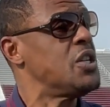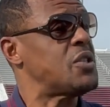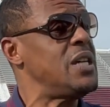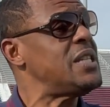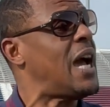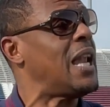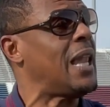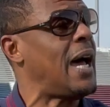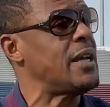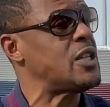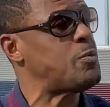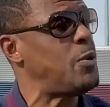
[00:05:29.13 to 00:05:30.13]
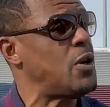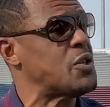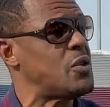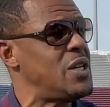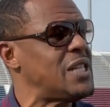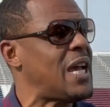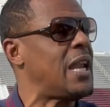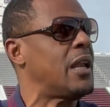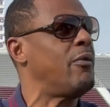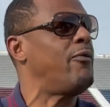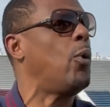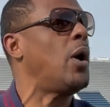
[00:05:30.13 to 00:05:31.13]
So he's got a lot of experience. So he's kind of the
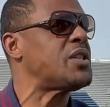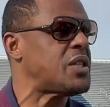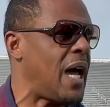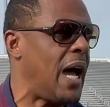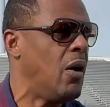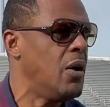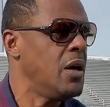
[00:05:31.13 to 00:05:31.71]
voice now.